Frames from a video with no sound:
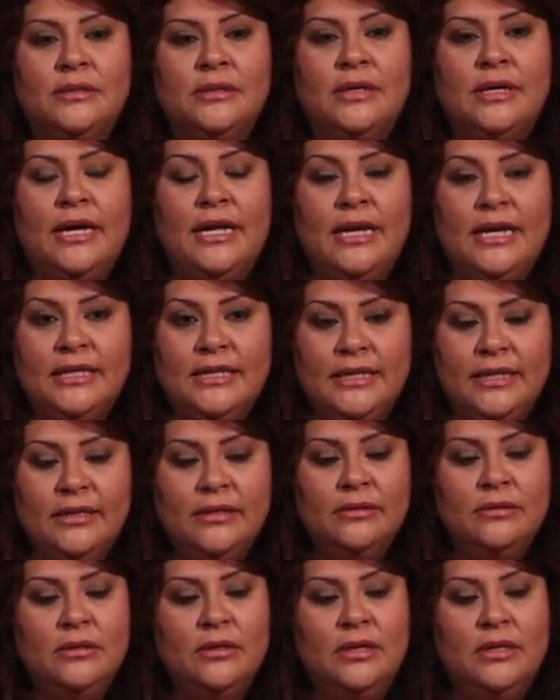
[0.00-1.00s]
And I did.
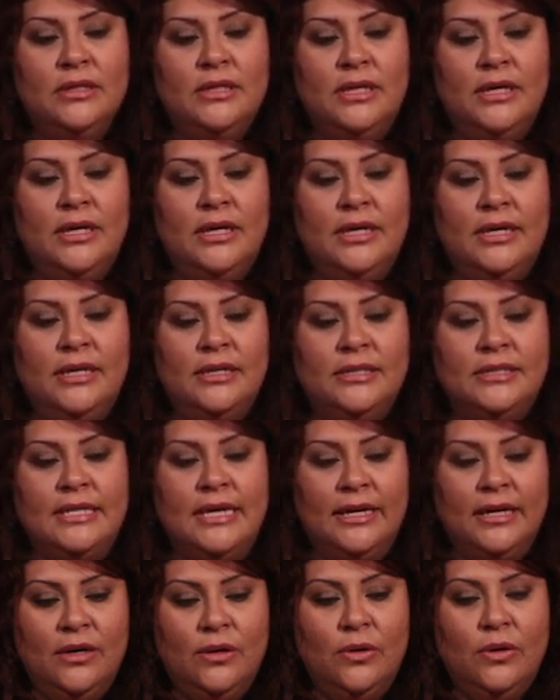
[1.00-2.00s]
The
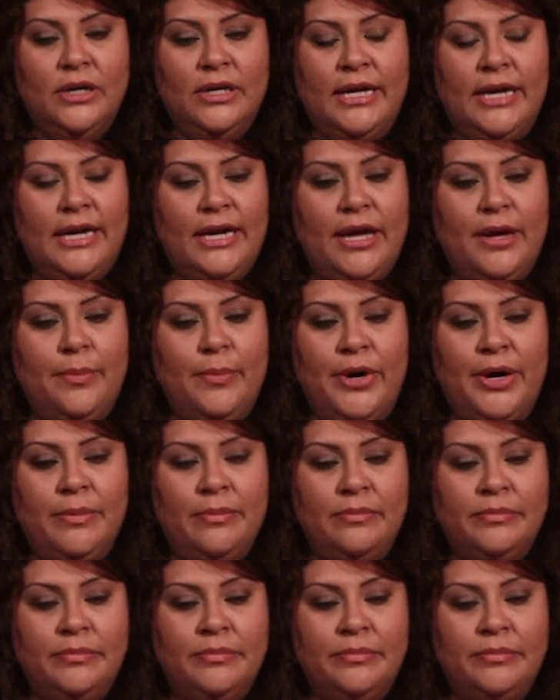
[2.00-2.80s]
second court date came up,